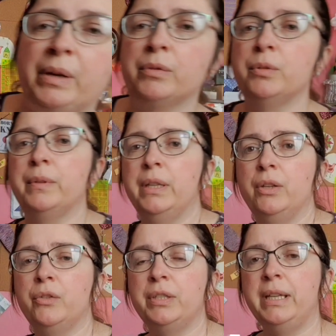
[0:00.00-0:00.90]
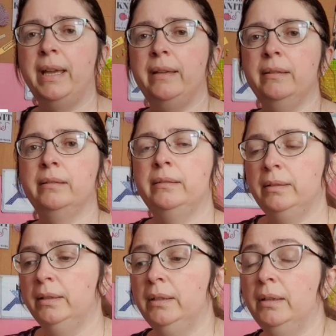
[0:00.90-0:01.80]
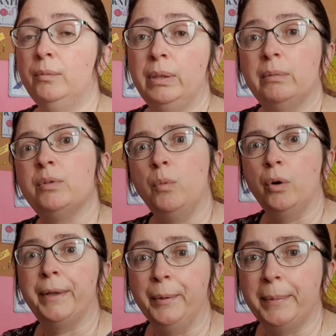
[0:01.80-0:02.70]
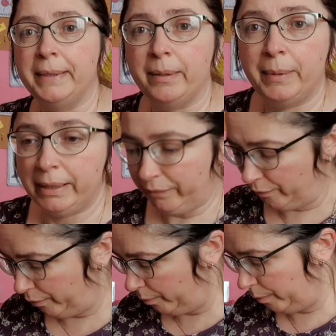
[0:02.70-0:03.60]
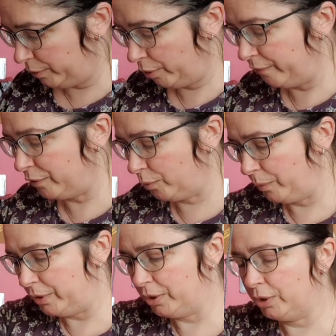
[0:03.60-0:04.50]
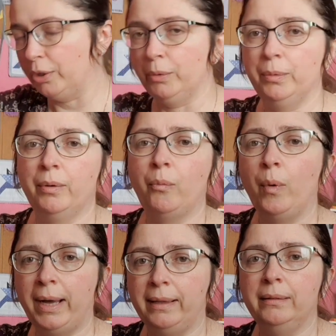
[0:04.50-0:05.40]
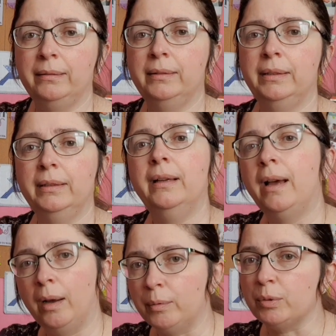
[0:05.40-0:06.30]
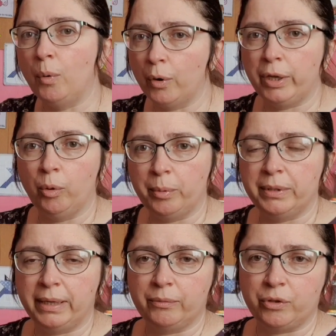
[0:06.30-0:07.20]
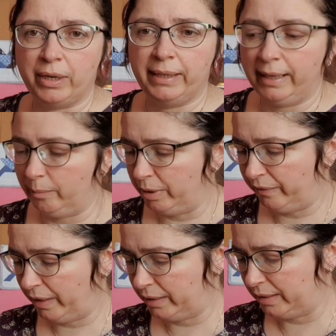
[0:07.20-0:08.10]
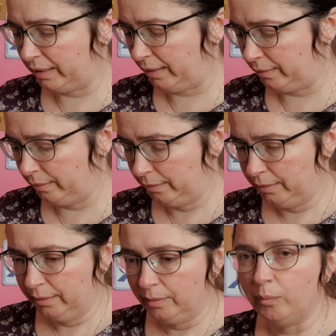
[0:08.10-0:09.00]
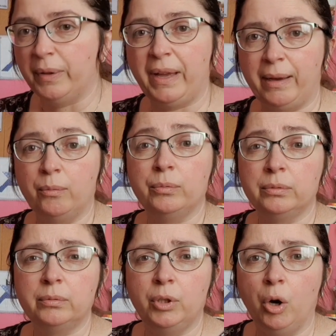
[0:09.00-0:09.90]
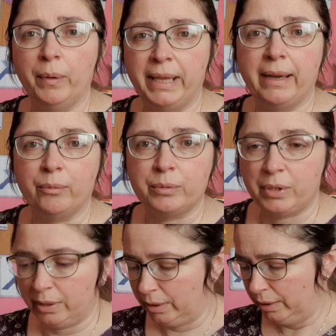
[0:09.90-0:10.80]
I was doing it the other day while I was walking up and down my living room. I was looking for something to do while I was walking up and down, trying to get a bit of exercise without going out.